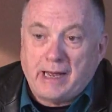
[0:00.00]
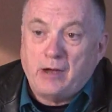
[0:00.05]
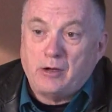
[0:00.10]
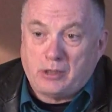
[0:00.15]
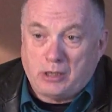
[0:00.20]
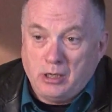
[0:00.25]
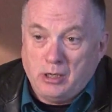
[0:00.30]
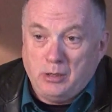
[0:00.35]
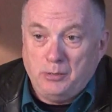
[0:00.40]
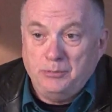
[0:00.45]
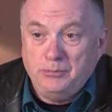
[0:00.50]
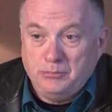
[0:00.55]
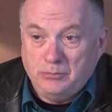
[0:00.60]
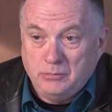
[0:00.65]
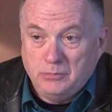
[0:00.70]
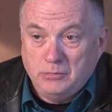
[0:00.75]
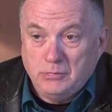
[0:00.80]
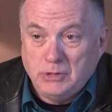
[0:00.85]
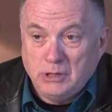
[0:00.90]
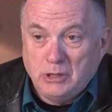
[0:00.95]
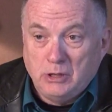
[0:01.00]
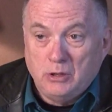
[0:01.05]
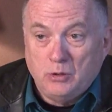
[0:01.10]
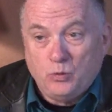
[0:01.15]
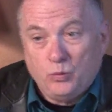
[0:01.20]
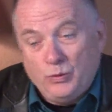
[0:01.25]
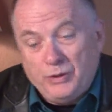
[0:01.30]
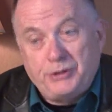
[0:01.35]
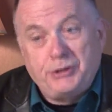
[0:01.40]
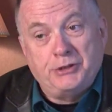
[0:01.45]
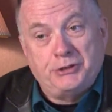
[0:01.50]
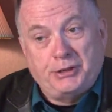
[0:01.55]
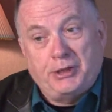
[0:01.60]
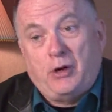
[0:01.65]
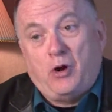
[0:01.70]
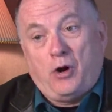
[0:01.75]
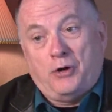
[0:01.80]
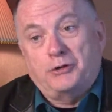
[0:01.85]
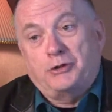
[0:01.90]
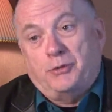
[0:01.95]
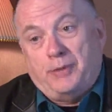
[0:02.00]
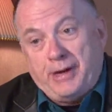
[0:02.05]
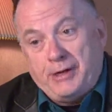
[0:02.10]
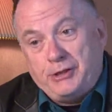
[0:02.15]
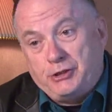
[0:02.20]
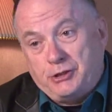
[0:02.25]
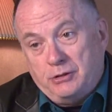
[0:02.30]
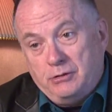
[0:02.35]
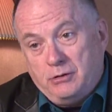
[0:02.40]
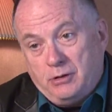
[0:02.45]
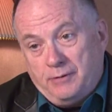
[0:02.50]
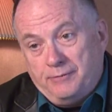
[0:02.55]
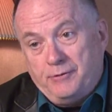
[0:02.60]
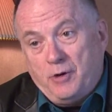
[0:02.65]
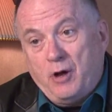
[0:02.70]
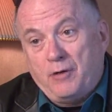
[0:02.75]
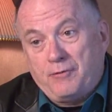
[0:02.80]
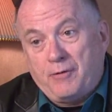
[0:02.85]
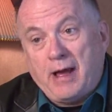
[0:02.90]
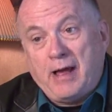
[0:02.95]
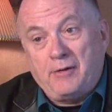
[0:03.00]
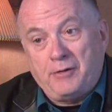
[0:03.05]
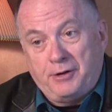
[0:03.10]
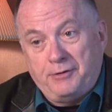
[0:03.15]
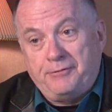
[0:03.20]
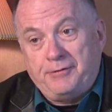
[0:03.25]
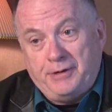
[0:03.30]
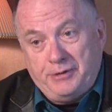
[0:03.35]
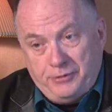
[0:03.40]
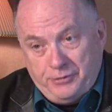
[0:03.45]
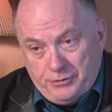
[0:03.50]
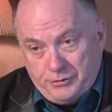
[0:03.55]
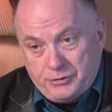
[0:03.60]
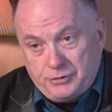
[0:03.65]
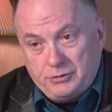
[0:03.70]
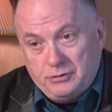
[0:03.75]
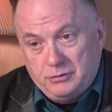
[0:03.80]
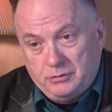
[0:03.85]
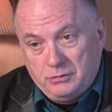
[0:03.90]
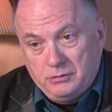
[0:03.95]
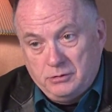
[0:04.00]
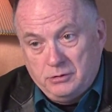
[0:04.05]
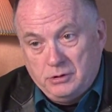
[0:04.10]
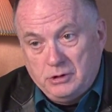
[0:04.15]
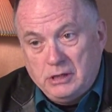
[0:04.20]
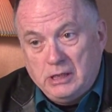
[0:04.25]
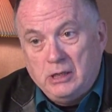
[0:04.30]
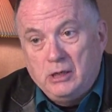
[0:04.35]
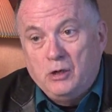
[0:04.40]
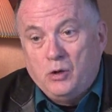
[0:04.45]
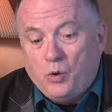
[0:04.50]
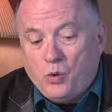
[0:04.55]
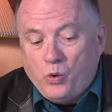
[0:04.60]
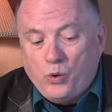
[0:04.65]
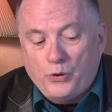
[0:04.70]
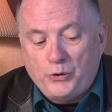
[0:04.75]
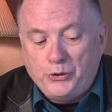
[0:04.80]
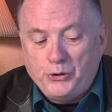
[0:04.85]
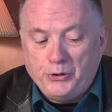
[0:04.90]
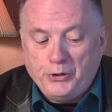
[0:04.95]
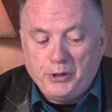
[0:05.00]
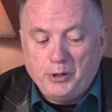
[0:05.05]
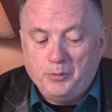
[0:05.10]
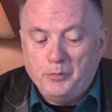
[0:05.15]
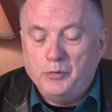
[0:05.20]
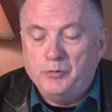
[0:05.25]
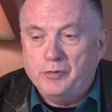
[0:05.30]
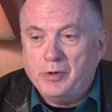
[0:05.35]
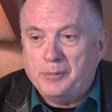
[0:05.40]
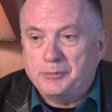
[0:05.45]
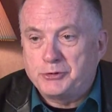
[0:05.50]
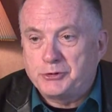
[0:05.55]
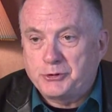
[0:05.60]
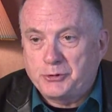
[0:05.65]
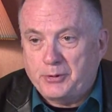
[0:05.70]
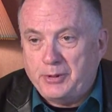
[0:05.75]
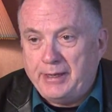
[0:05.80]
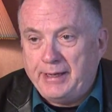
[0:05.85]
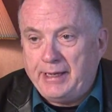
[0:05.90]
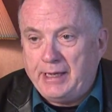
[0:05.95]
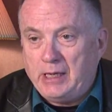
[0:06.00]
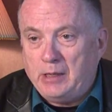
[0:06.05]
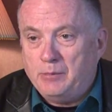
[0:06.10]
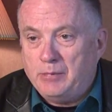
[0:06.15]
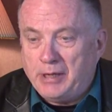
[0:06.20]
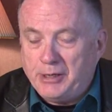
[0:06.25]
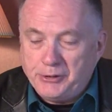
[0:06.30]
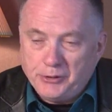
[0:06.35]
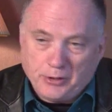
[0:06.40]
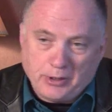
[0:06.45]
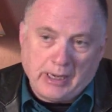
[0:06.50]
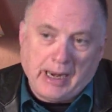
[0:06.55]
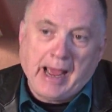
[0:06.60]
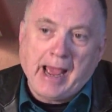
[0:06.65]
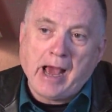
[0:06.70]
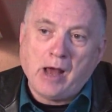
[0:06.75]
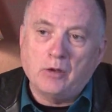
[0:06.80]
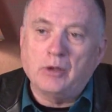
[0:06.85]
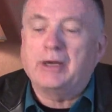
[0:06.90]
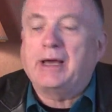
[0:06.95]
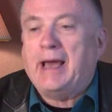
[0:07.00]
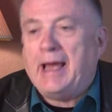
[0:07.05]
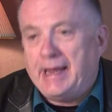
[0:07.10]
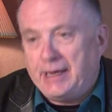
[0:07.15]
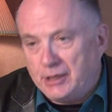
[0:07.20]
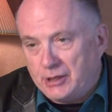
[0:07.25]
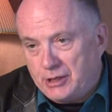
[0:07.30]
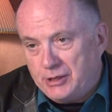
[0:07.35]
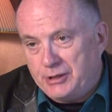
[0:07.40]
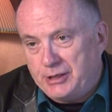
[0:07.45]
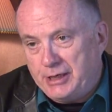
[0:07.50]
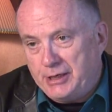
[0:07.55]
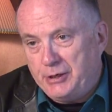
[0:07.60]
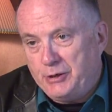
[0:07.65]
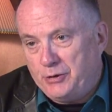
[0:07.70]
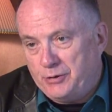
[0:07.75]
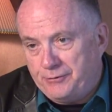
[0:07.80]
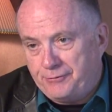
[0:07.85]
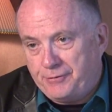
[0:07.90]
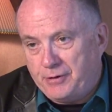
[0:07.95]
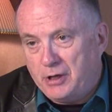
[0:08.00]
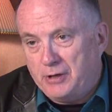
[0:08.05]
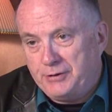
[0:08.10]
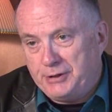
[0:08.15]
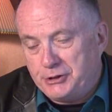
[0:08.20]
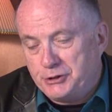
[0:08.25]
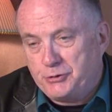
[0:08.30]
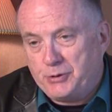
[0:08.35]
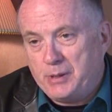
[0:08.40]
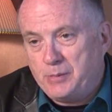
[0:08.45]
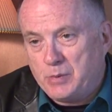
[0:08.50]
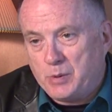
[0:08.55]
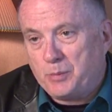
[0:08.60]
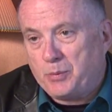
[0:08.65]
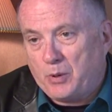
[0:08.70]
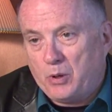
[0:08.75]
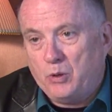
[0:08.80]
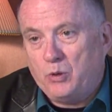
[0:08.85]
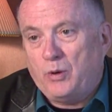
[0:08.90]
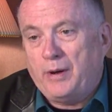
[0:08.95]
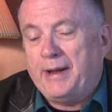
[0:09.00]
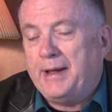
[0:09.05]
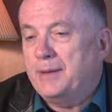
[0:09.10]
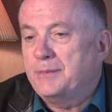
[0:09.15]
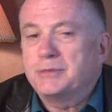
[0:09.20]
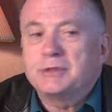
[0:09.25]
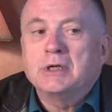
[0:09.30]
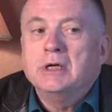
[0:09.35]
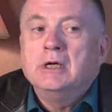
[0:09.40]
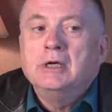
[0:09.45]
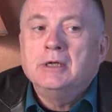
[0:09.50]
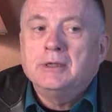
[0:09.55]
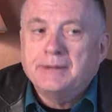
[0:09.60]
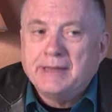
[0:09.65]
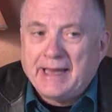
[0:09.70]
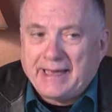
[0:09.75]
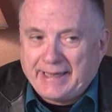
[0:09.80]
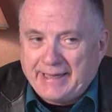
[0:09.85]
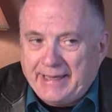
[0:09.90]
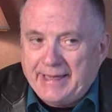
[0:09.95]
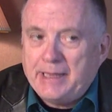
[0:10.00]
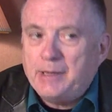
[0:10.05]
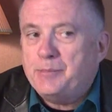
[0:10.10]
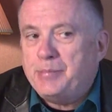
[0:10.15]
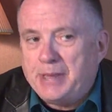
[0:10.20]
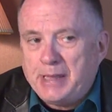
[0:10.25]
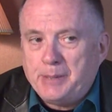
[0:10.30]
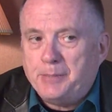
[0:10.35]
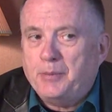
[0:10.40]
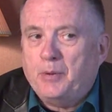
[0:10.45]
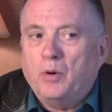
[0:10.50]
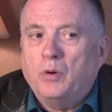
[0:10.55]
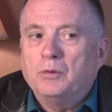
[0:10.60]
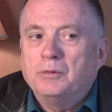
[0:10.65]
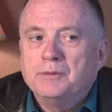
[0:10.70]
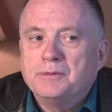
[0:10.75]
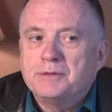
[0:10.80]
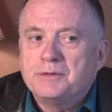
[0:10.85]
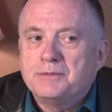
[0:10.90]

outcome, which is incarceration of nonviolent offenders? Or are you going to move upstream and you're going to allocate and continue to fund these treatment programs that keep people,